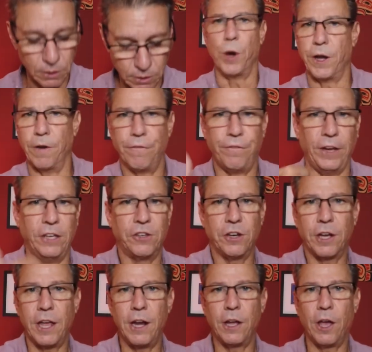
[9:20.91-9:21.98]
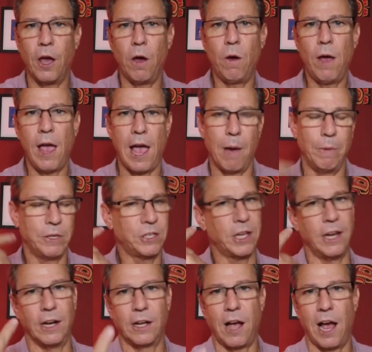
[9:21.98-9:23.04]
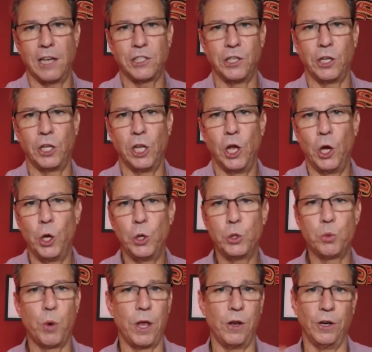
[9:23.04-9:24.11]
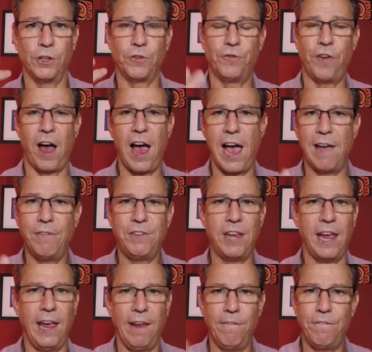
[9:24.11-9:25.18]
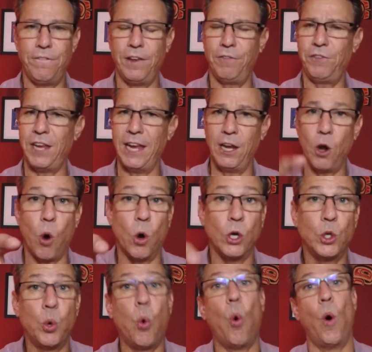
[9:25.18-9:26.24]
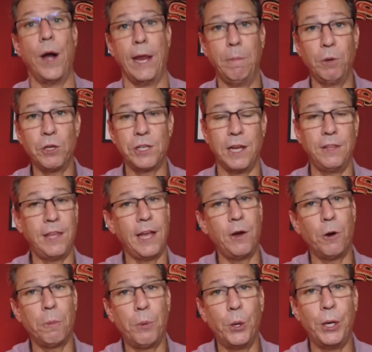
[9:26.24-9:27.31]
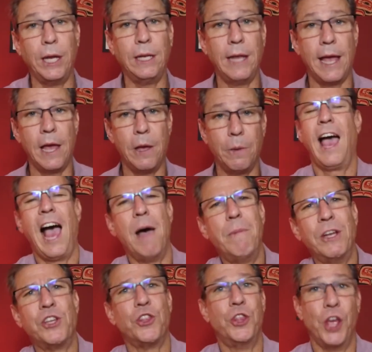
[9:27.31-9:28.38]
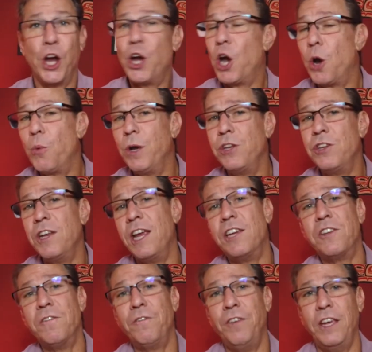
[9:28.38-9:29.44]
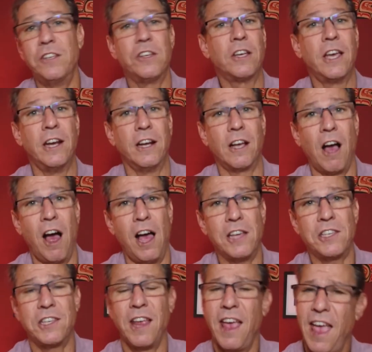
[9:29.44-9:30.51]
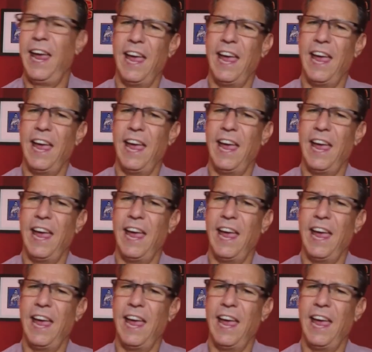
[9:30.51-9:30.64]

where your fees are gonna go, how much it's gonna cost to close, whether it's 5, 10, 15, or 20% that you're putting down, how much their origination fees are gonna cost,